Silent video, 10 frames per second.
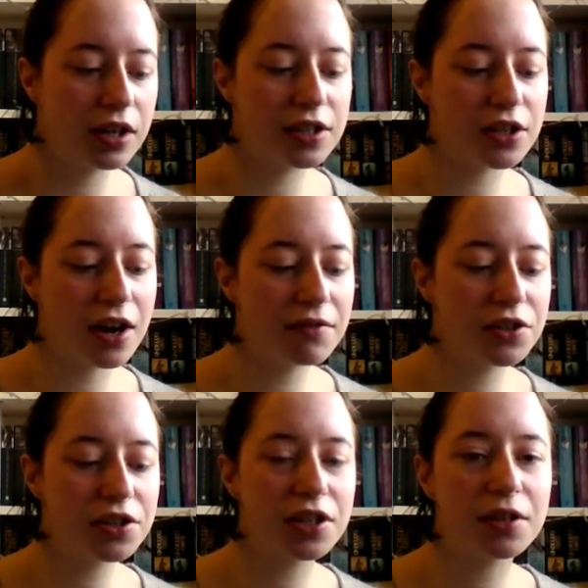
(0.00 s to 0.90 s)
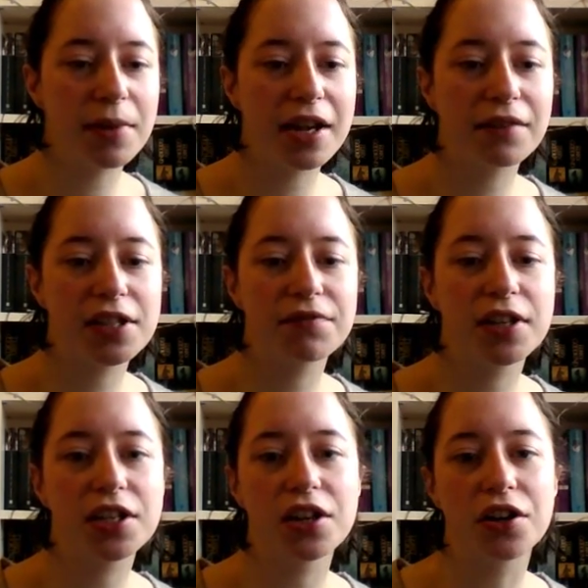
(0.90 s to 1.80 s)
So I'm just going to make this
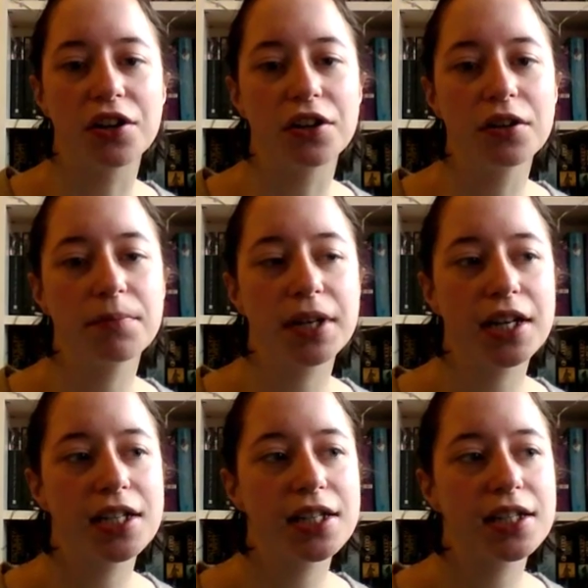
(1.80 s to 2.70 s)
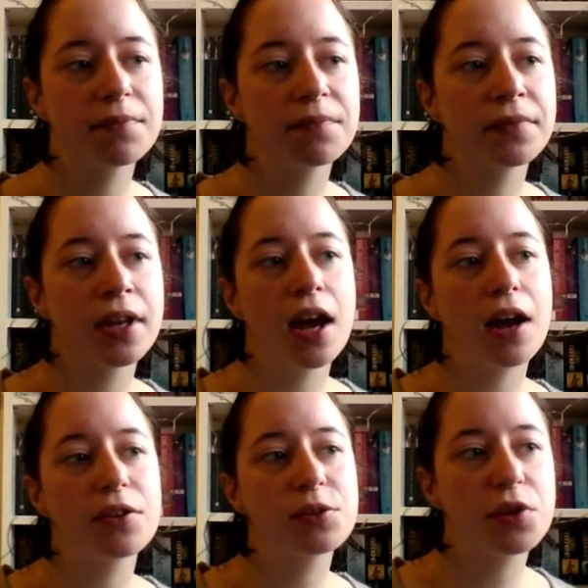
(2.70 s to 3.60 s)
video because
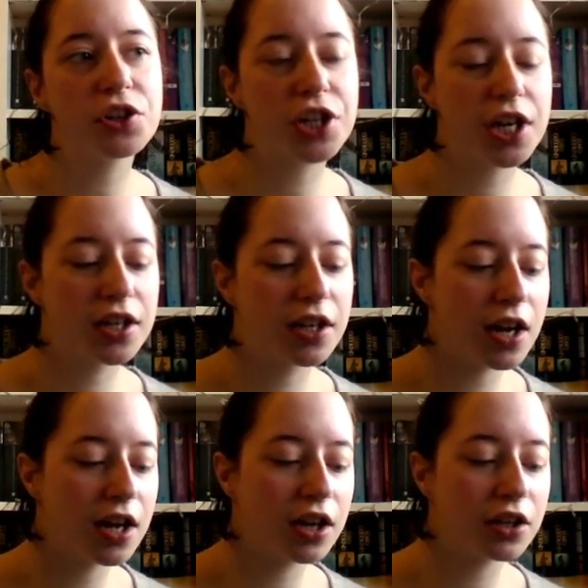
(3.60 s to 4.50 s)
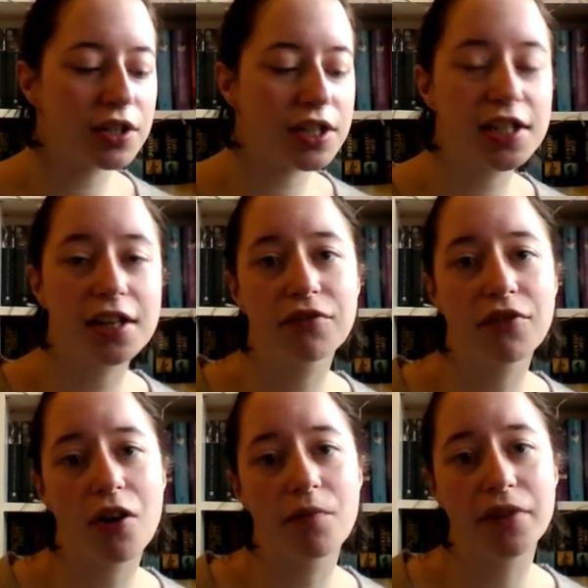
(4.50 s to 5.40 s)
I was watching Kristen
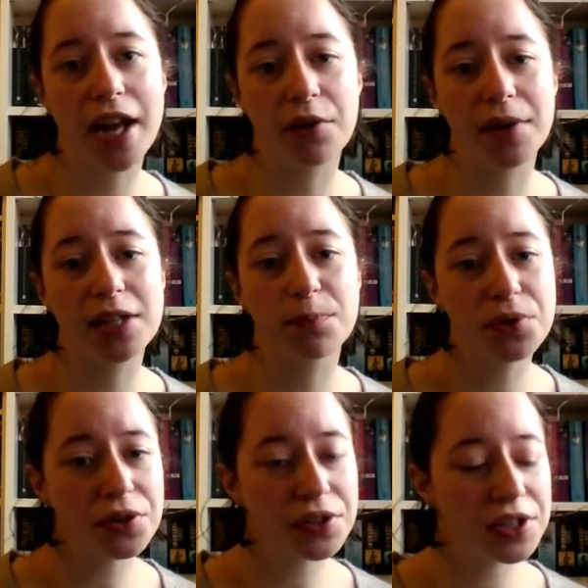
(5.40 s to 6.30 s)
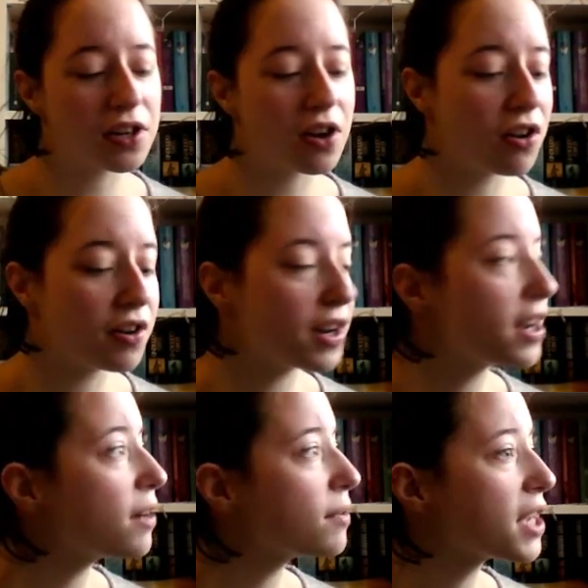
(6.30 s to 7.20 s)
from Vienna Waits Books, and
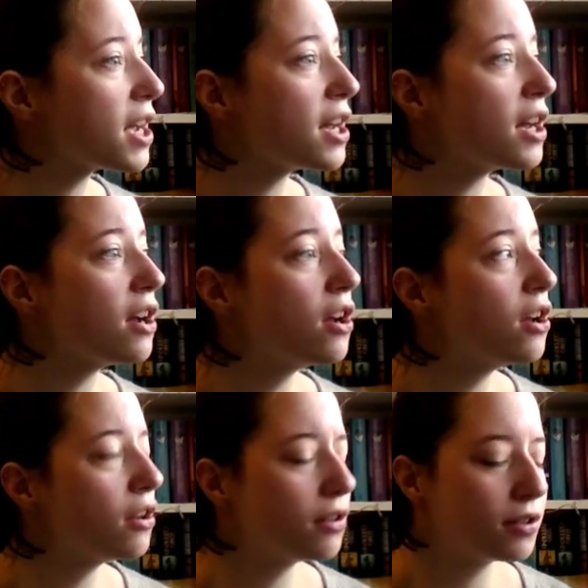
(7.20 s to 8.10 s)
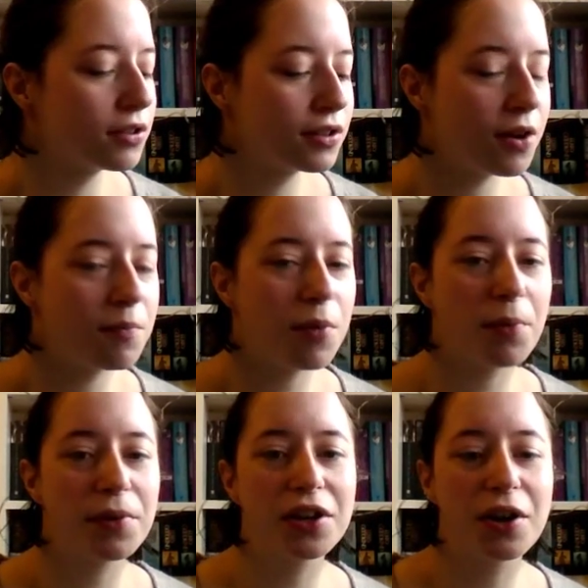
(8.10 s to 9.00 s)
it was her
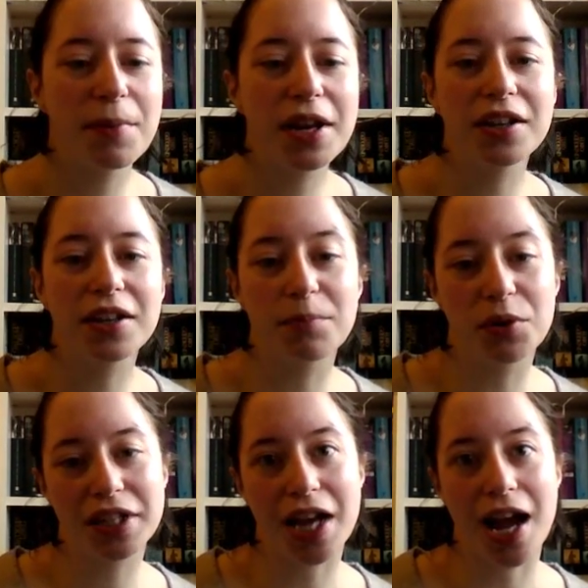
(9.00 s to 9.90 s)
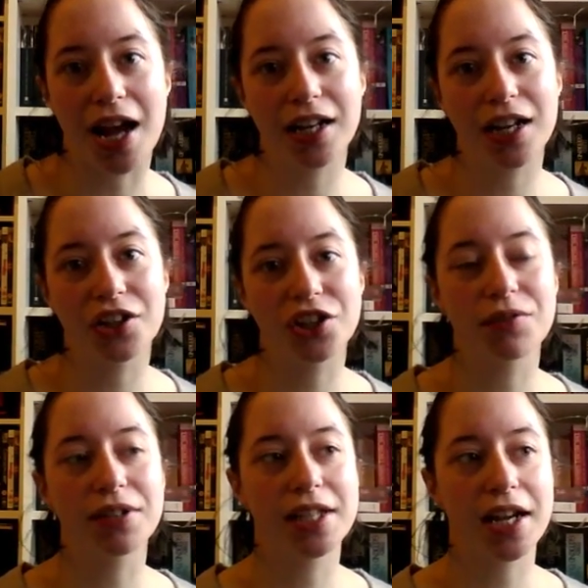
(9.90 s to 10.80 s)
unpopular opinion book tag, and
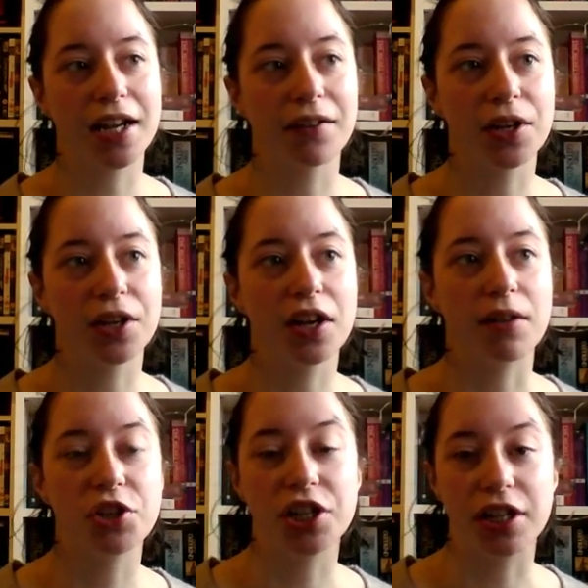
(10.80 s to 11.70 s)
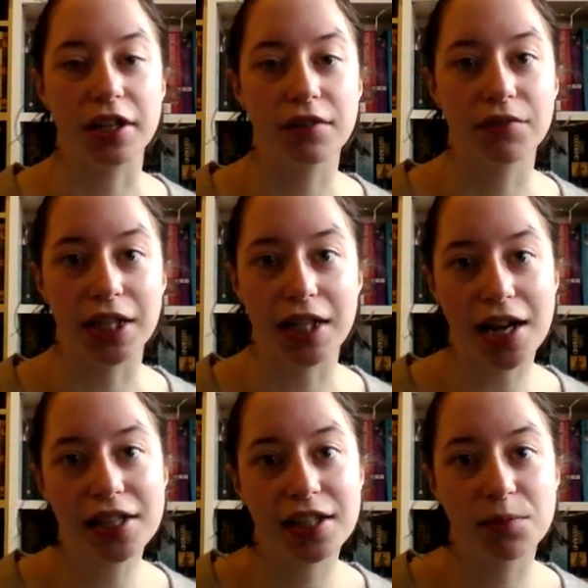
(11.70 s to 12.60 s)
she was saying that she really
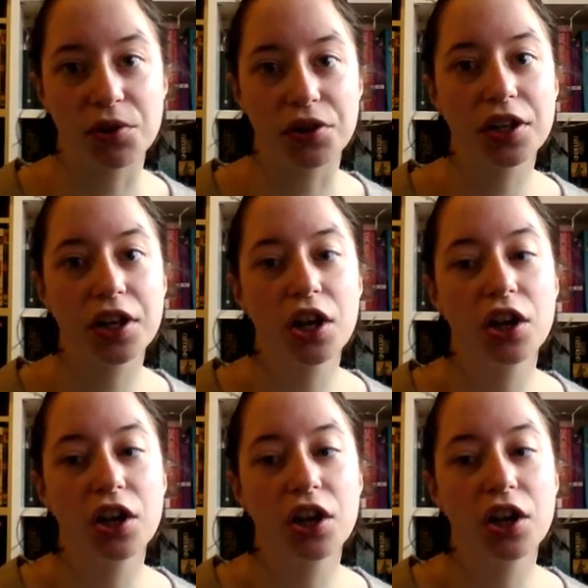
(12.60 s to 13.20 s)
likes this book.